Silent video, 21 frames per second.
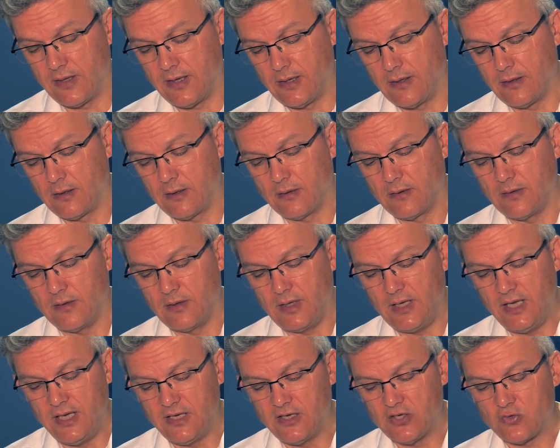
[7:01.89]
then the
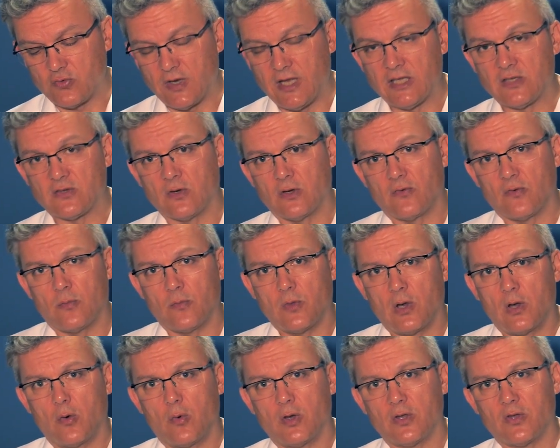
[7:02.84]
heat is transferred from the
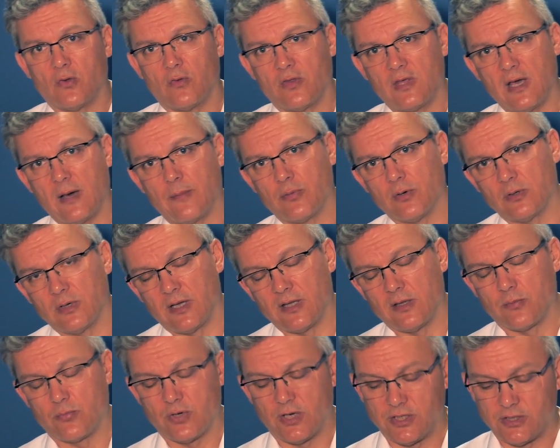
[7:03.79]
lower to the upper under
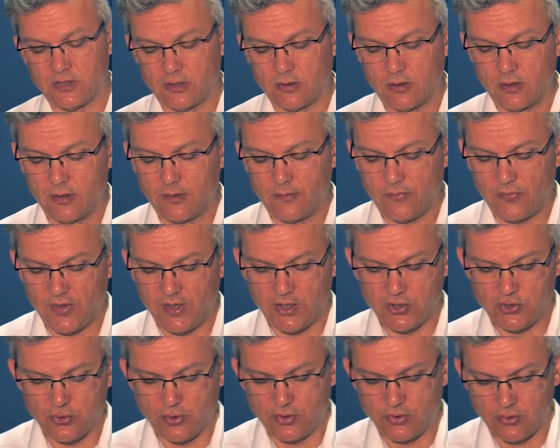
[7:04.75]
pressure. They are
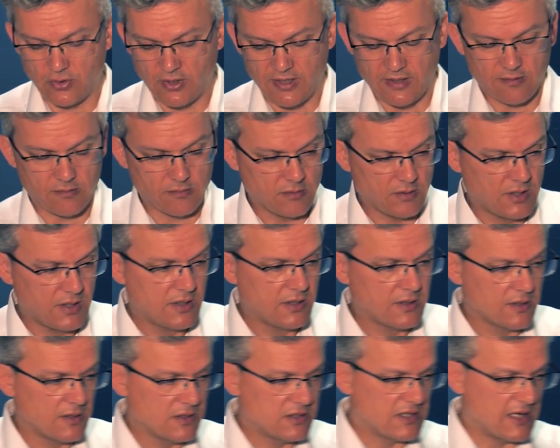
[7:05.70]
joined together.
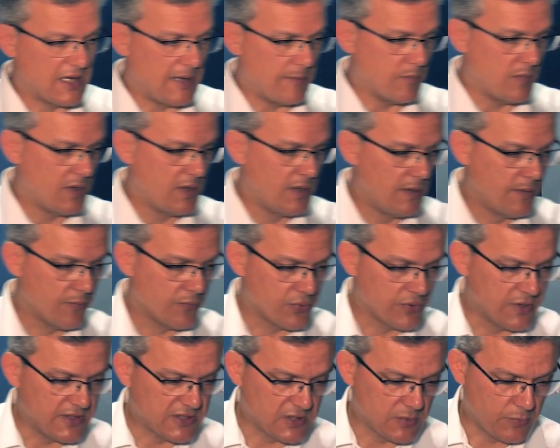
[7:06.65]
The same
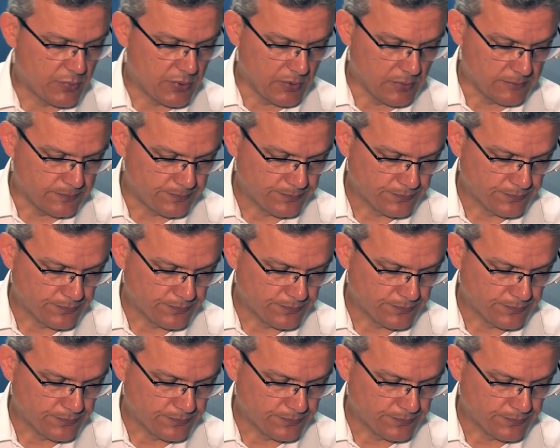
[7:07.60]
principle.